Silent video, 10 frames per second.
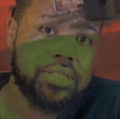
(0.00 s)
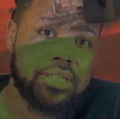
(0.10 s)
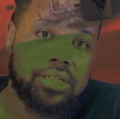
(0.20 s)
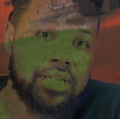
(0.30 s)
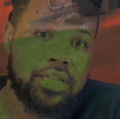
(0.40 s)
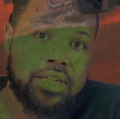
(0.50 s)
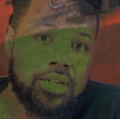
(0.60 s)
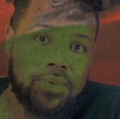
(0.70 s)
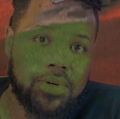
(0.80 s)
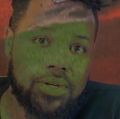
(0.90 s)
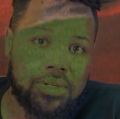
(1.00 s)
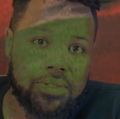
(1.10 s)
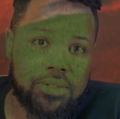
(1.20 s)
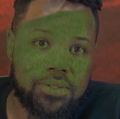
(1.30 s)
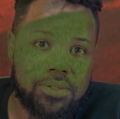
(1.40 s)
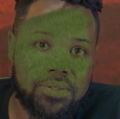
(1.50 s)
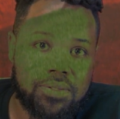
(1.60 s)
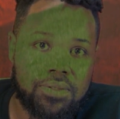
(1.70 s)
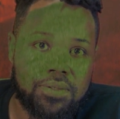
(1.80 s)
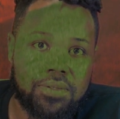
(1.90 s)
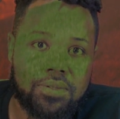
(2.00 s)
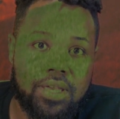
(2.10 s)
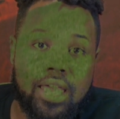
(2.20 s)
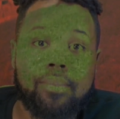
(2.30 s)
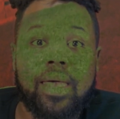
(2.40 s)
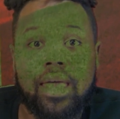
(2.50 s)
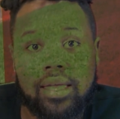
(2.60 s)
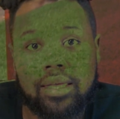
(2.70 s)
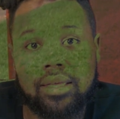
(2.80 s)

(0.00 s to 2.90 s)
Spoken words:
to the end of the world and back